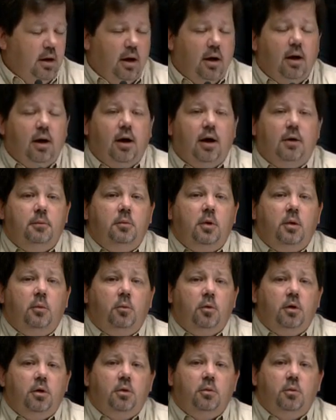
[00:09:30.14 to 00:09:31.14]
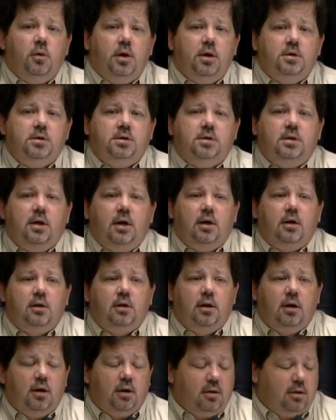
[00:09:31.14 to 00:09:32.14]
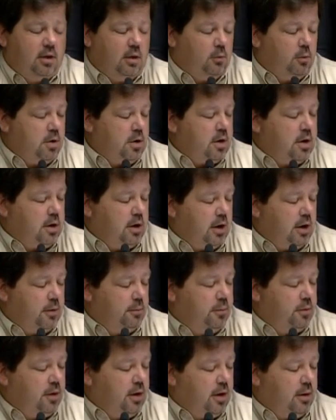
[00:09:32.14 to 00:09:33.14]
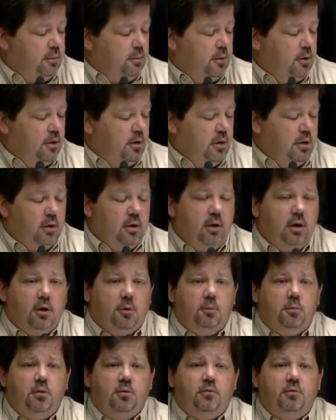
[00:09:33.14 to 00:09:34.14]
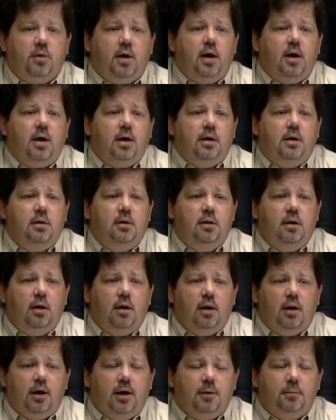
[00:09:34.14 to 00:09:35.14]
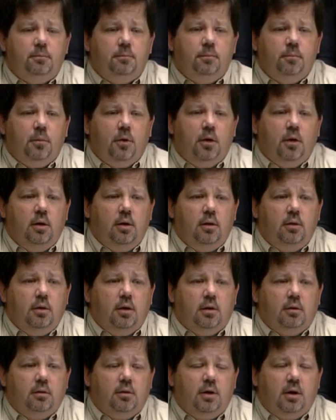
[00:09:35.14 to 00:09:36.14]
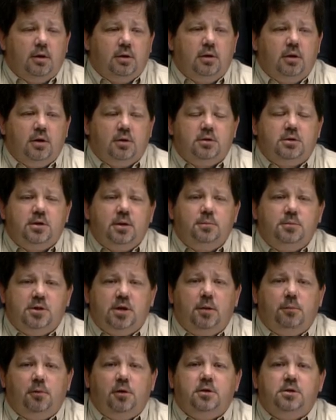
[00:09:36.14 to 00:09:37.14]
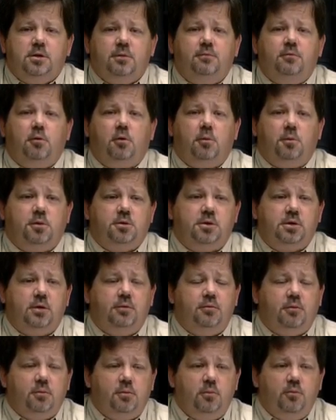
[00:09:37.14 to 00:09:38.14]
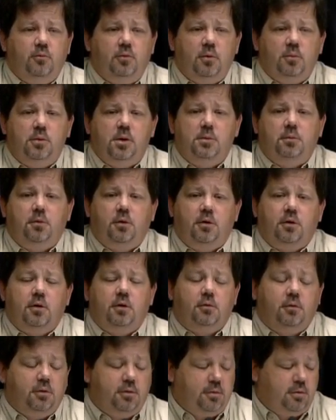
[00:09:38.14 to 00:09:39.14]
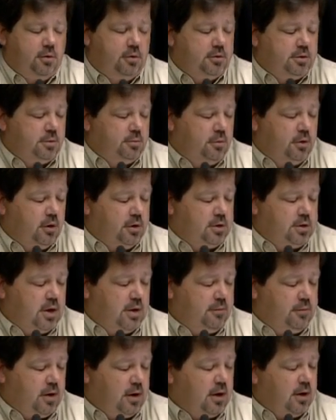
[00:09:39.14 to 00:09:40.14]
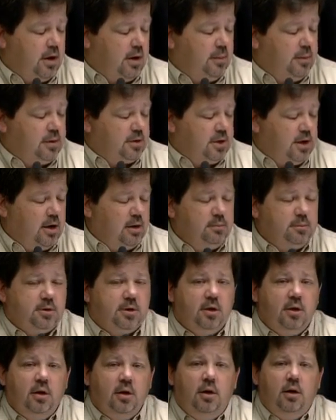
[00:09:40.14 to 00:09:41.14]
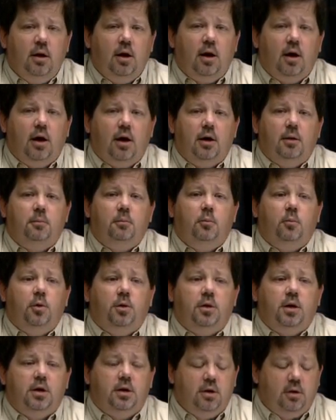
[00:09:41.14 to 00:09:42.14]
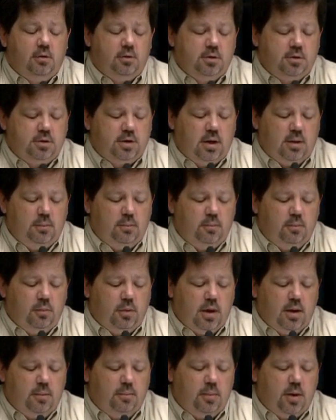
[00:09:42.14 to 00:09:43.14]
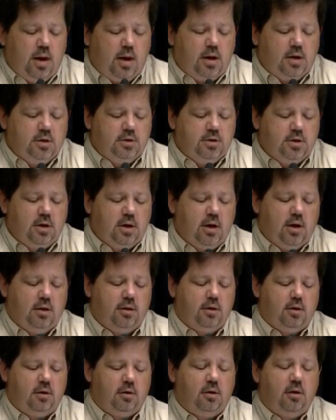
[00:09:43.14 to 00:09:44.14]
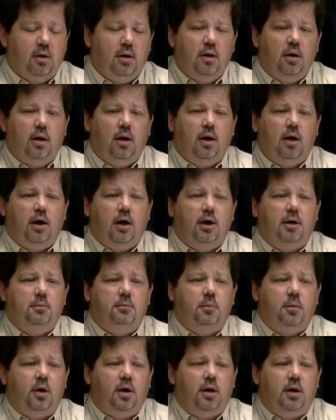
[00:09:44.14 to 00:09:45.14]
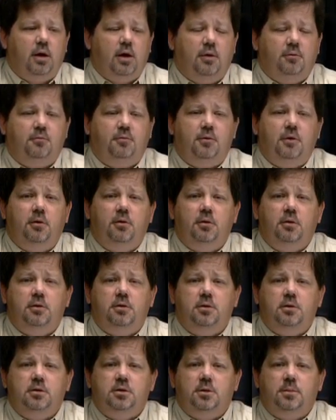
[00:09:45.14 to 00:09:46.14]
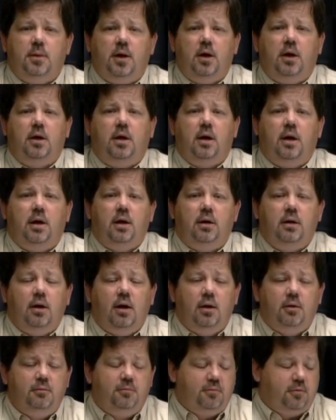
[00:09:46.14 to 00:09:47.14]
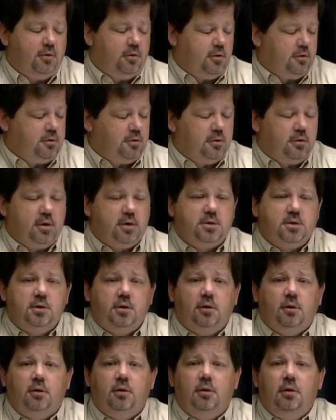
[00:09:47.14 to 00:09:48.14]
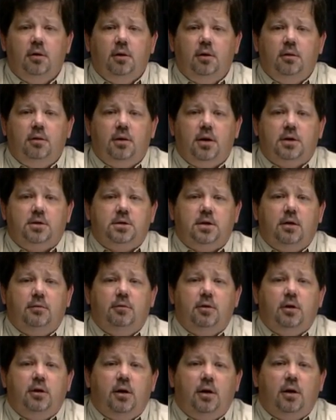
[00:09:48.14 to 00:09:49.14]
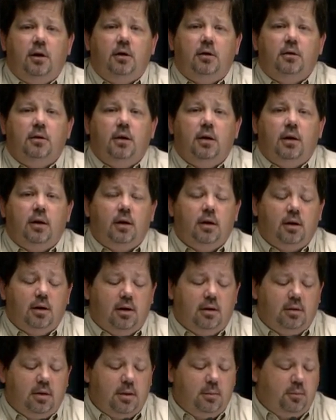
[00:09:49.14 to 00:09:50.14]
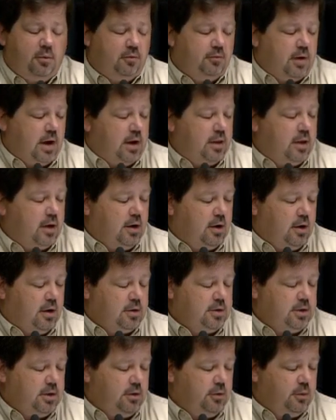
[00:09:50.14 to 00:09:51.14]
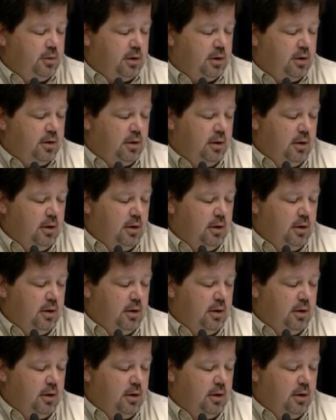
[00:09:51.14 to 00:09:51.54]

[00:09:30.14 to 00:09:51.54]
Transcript: Um, and one of the ways that, uh, that we can help them, you know, provide um, that, uh, uh, some semblance of normalcy for, for people that are going through some really tough economic times, um, what they do is they, they package together um, enough food to make a, a full traditional Thanksgiving dinner, and uh, they provide that all to uh,